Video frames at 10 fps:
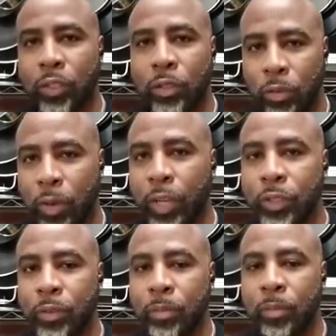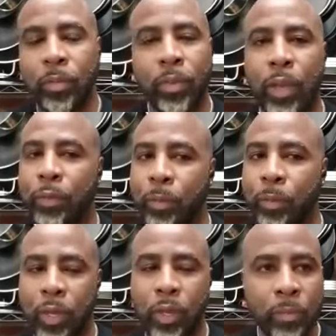direction. Like for
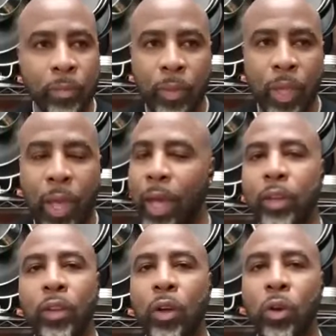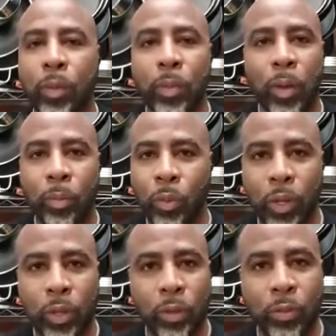me, I didn't know that my
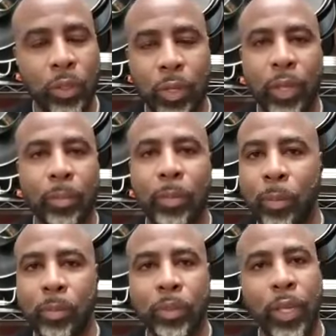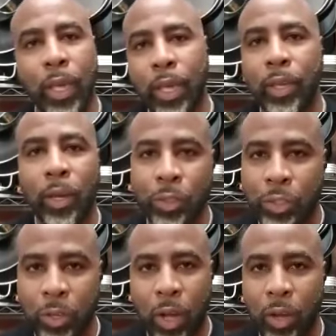boy was going to hit me up and say, hey, come to
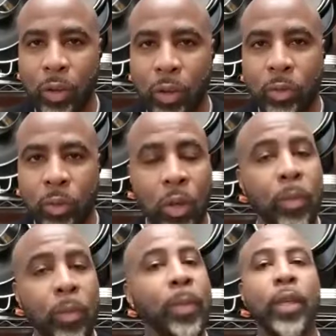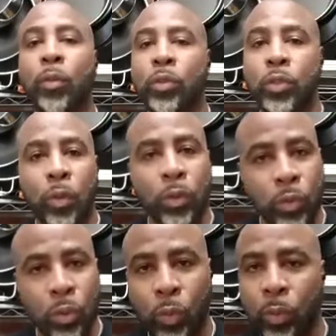Chicago. But me and him was always
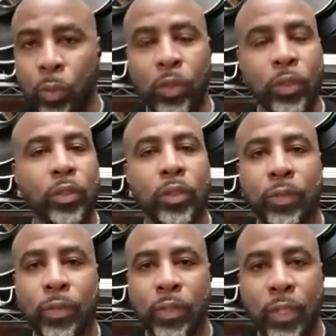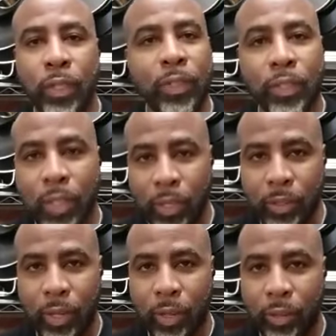cool. We worked on different TV sets
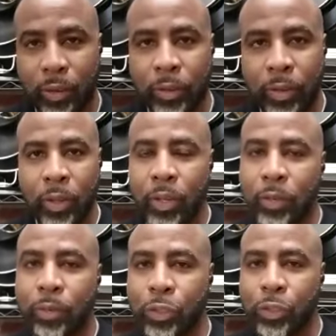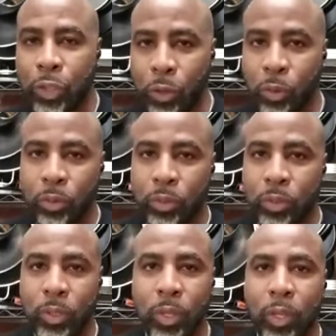together and different shows.
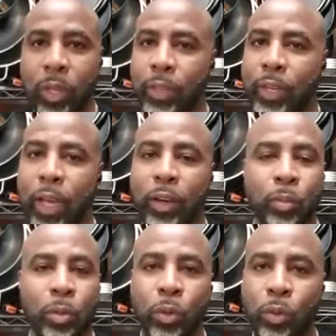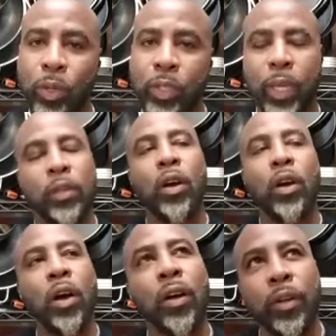And then out of the blue,
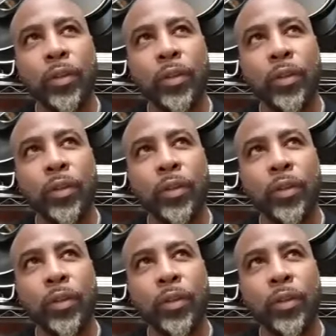oh,